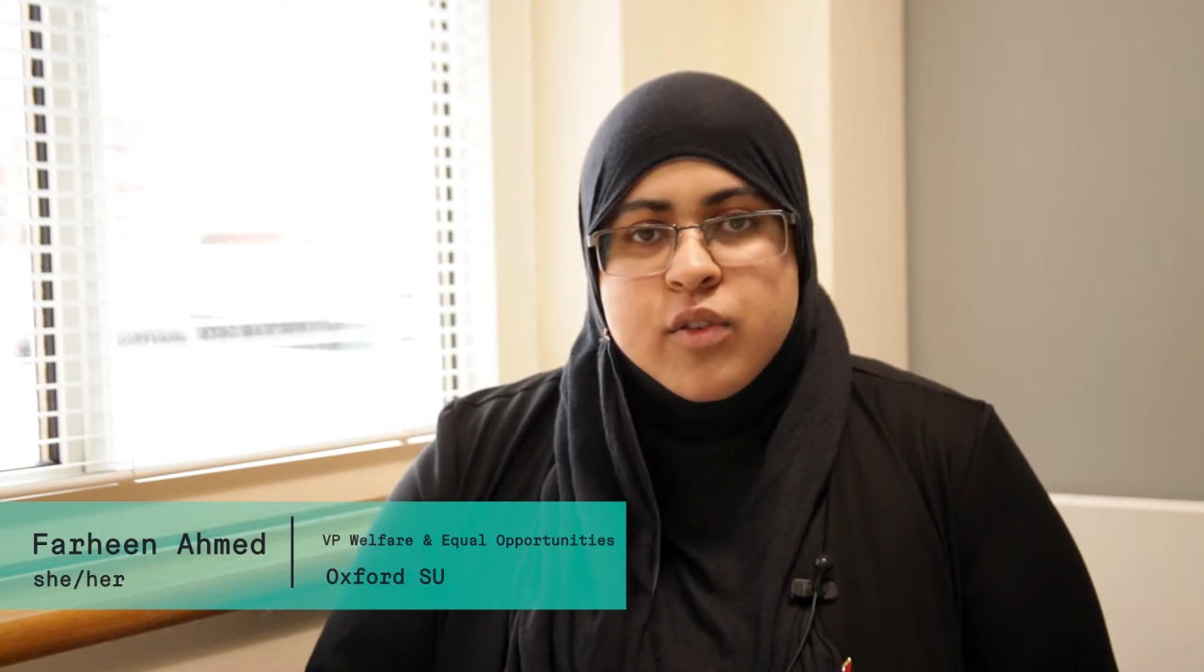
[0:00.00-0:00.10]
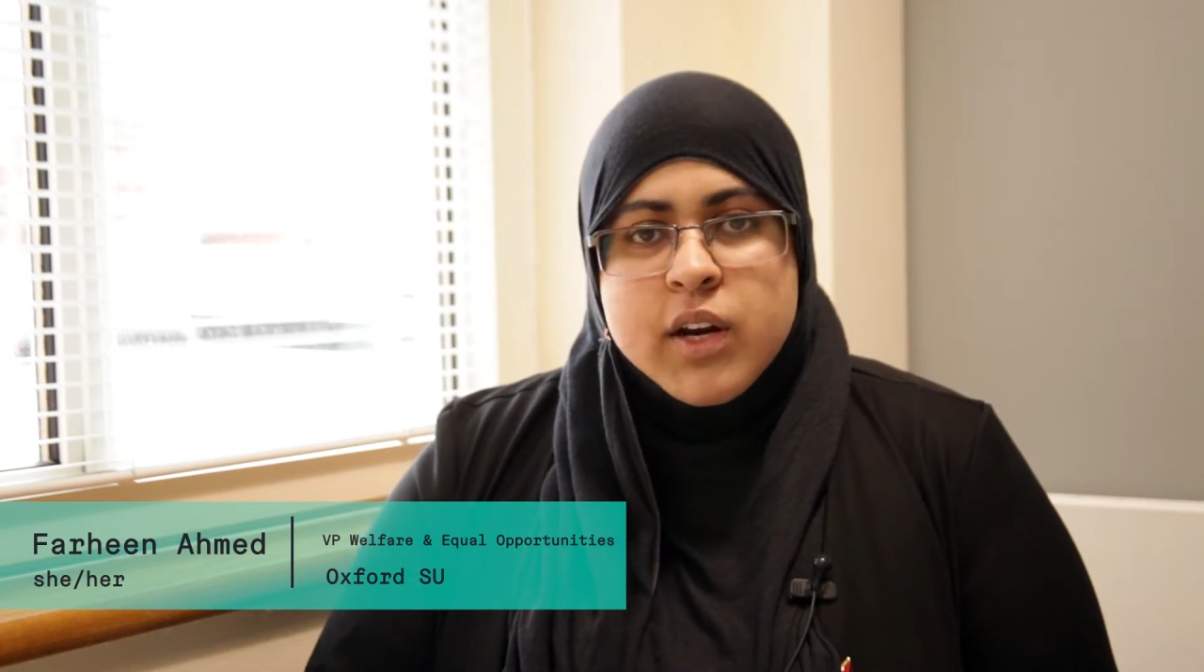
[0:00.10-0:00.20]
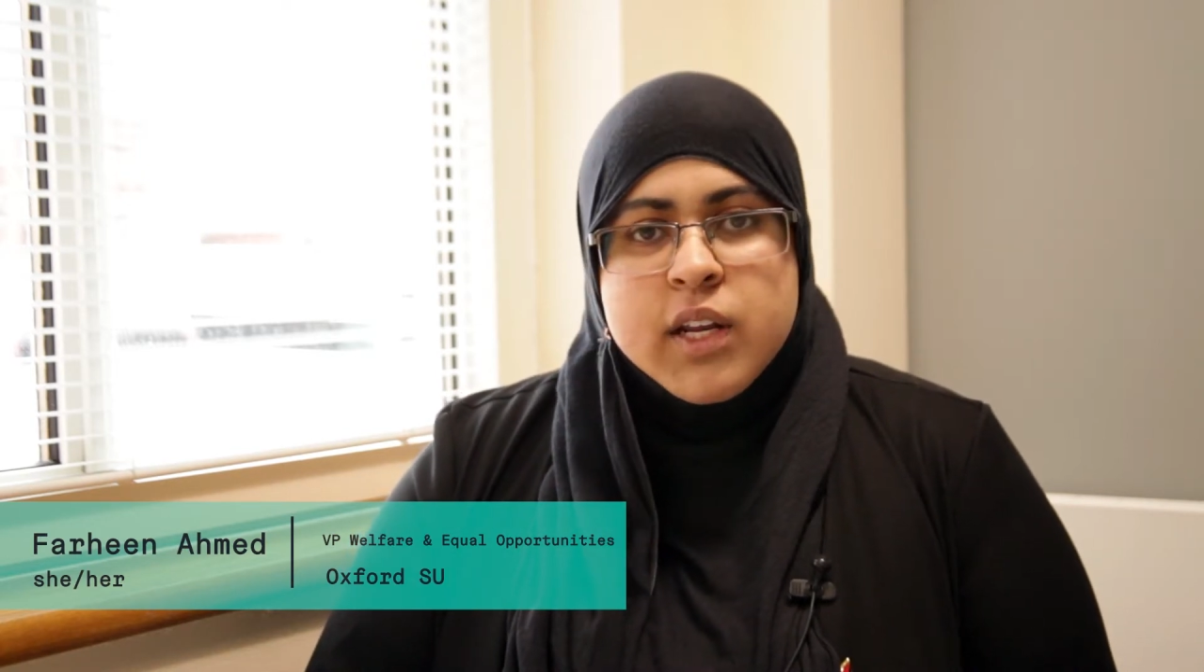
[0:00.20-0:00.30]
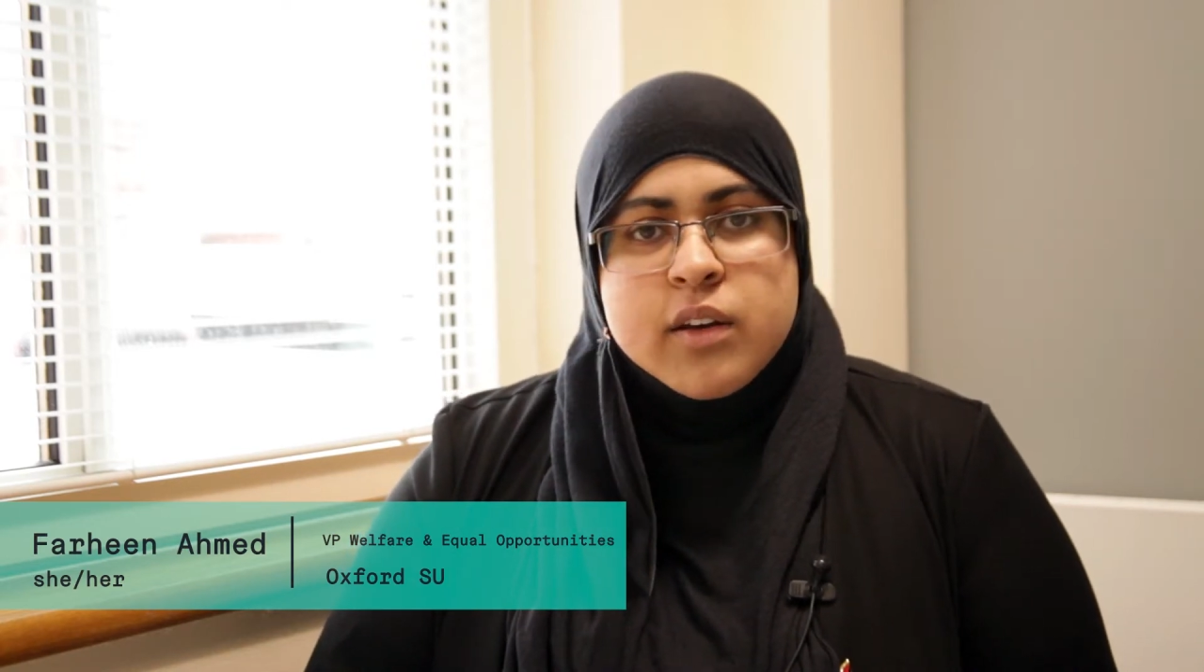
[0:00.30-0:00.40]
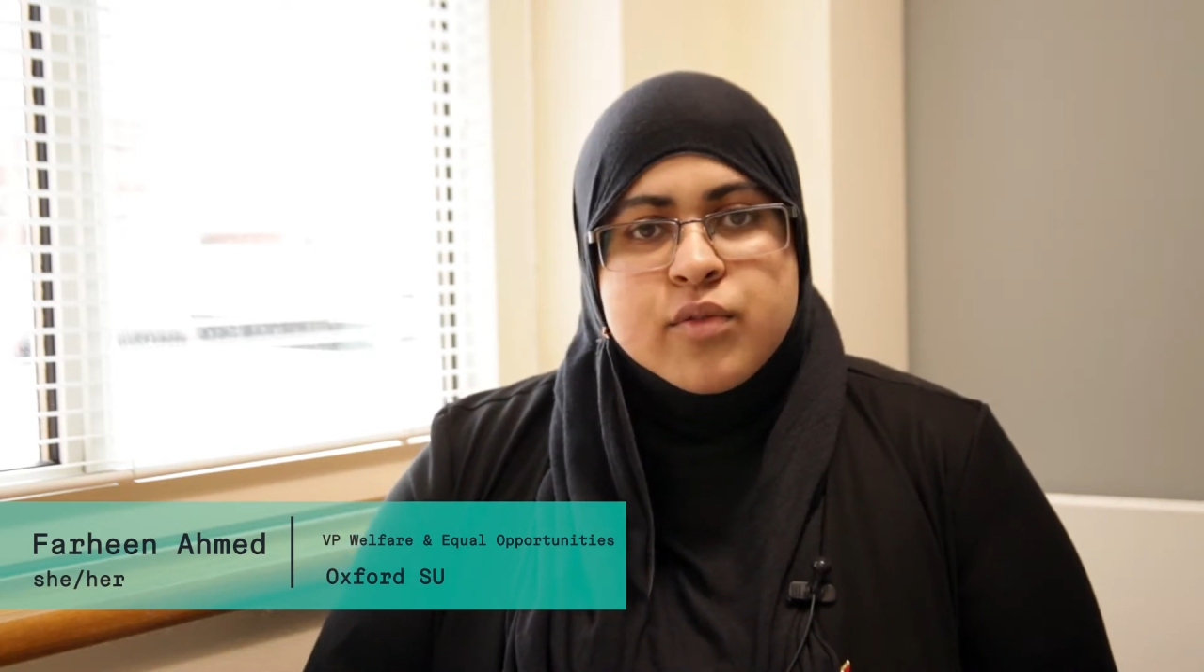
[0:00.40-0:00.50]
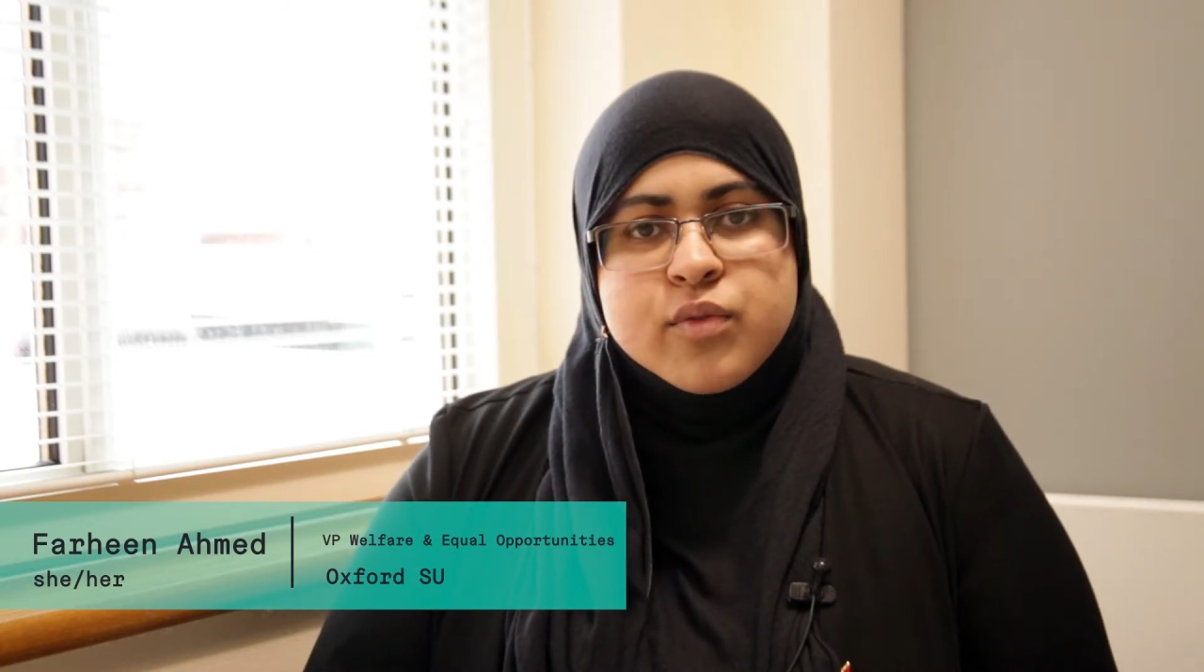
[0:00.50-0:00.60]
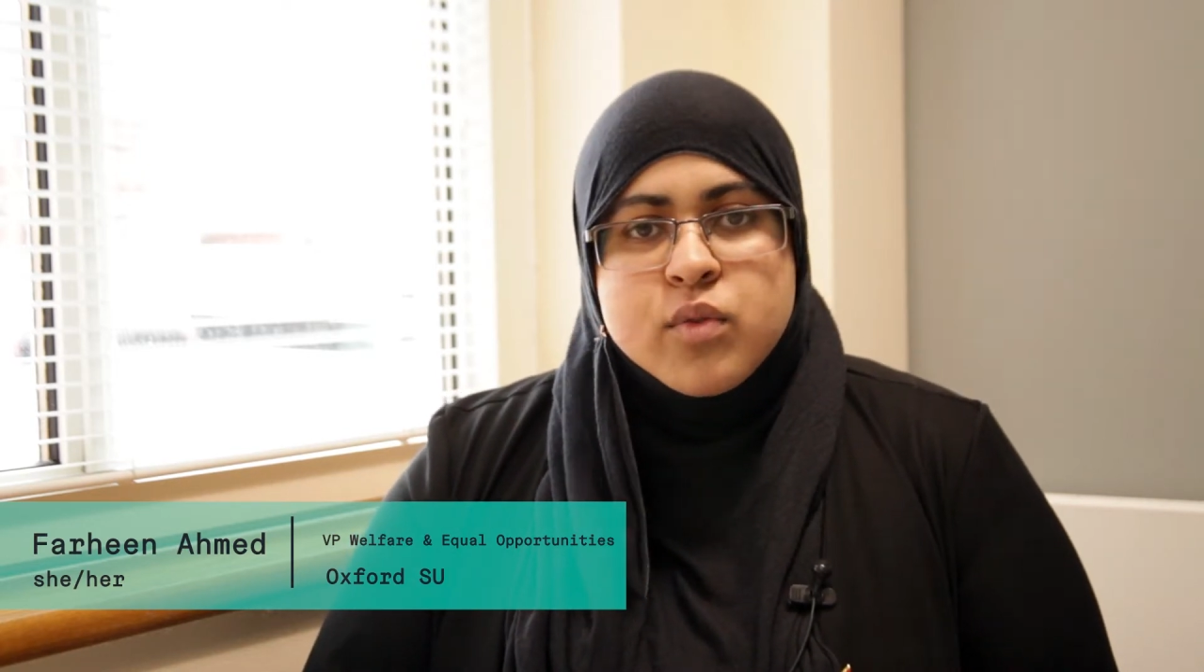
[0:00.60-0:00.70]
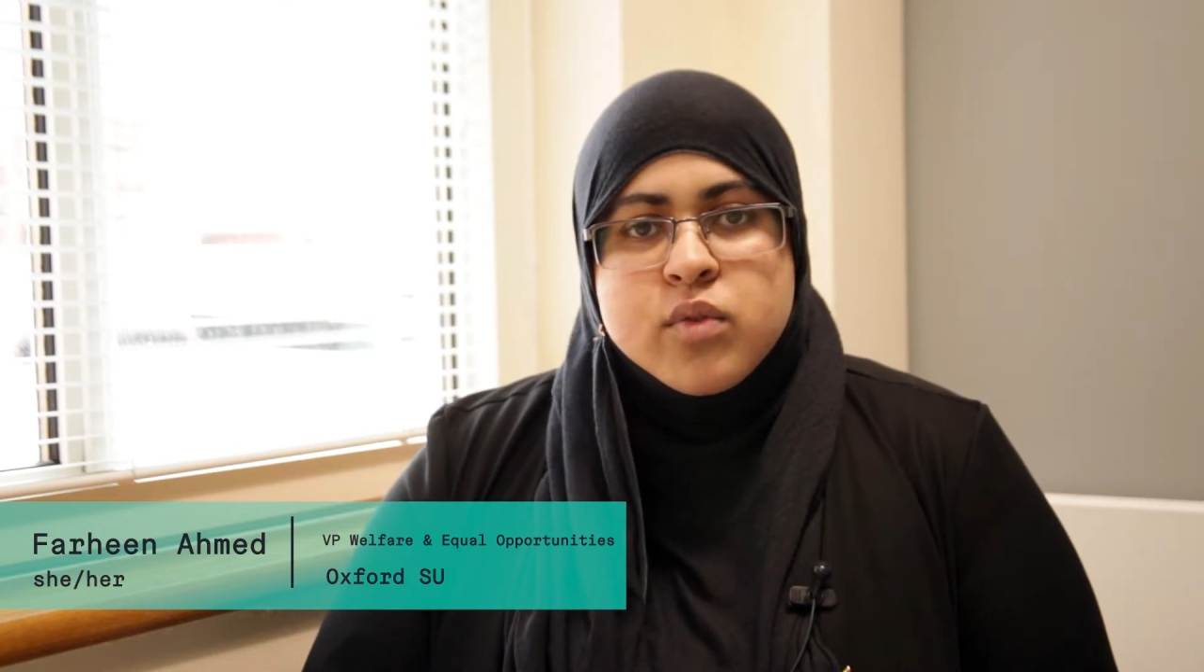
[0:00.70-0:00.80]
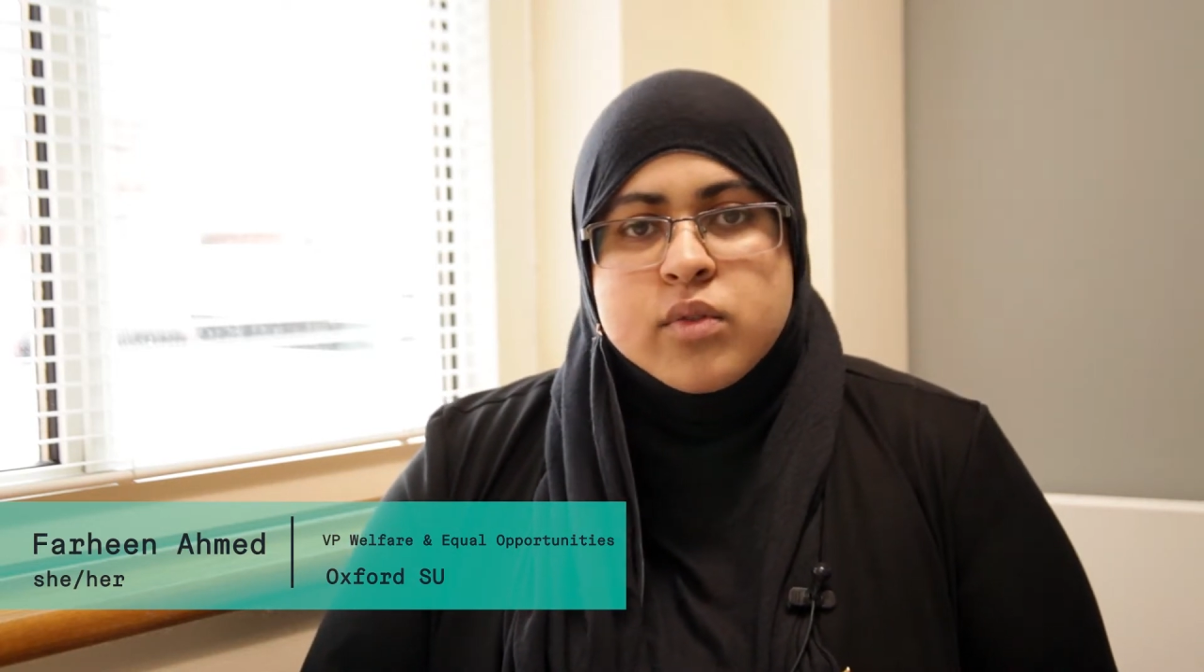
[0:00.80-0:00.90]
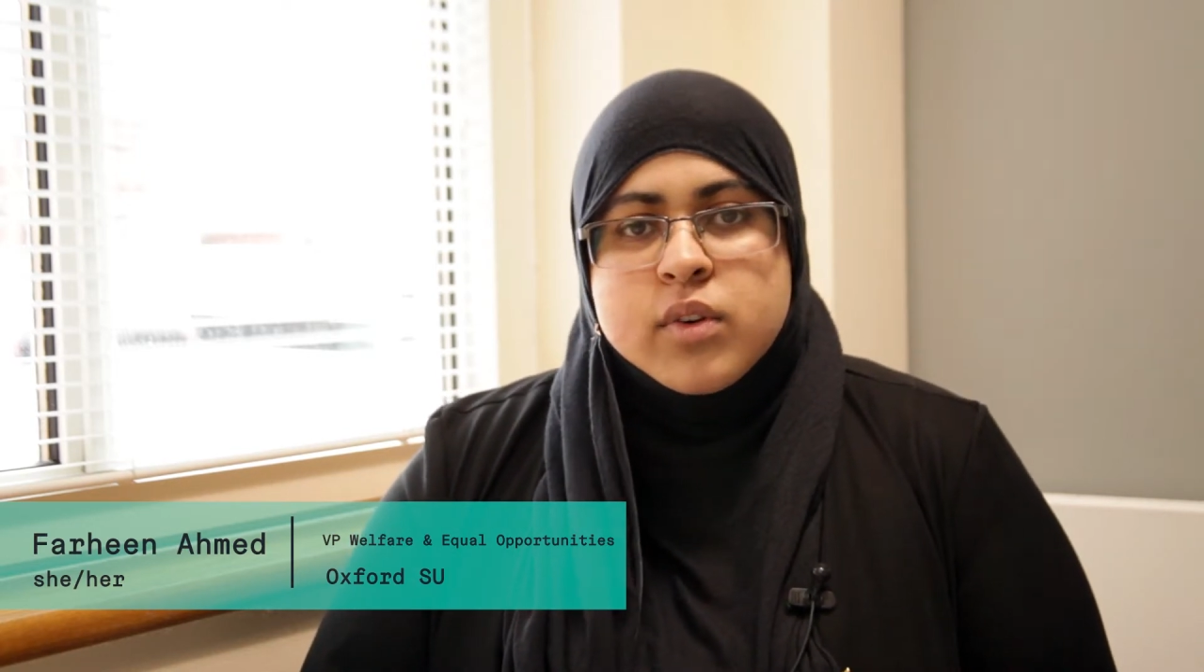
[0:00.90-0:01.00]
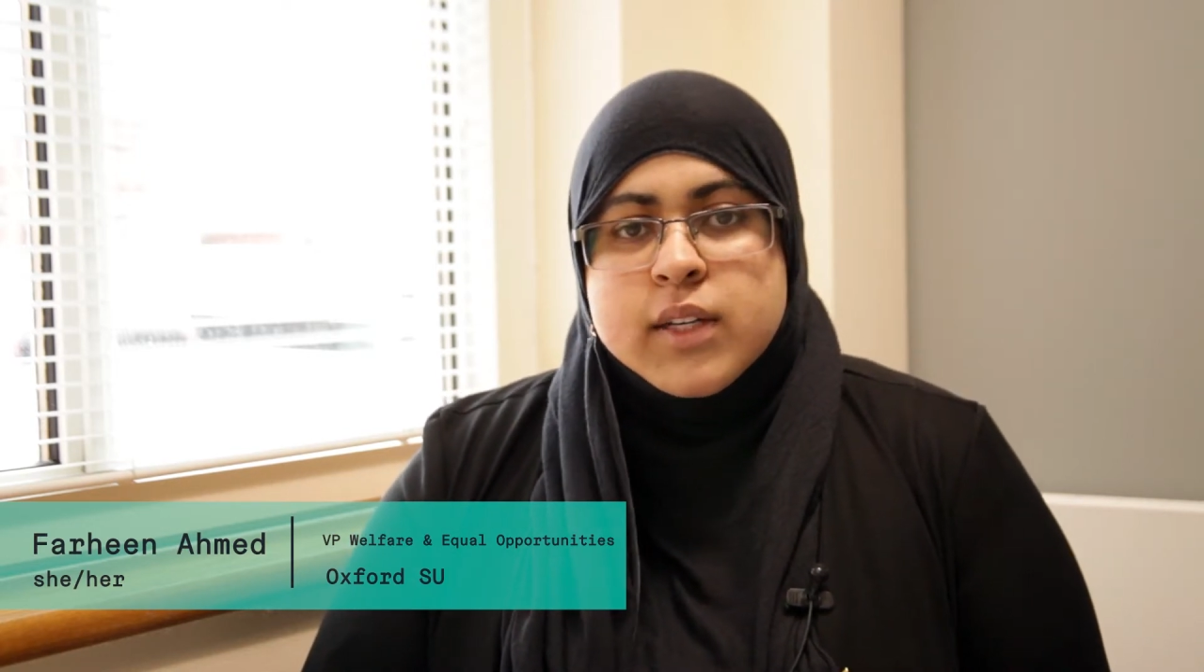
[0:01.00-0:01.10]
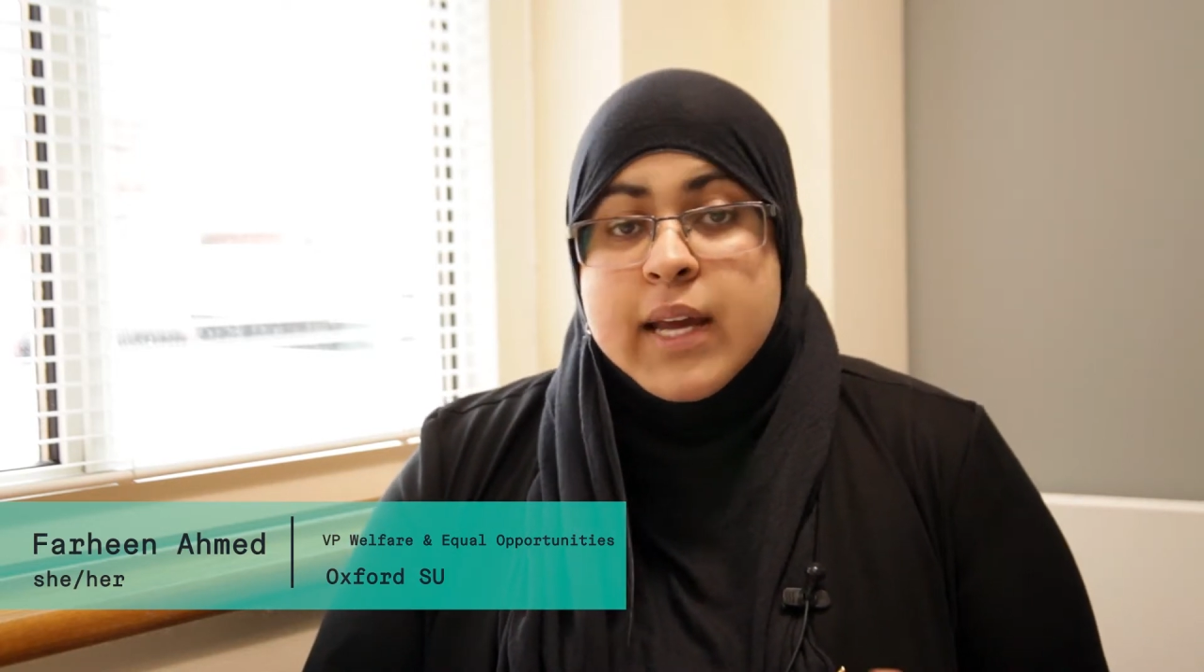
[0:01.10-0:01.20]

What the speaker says: training for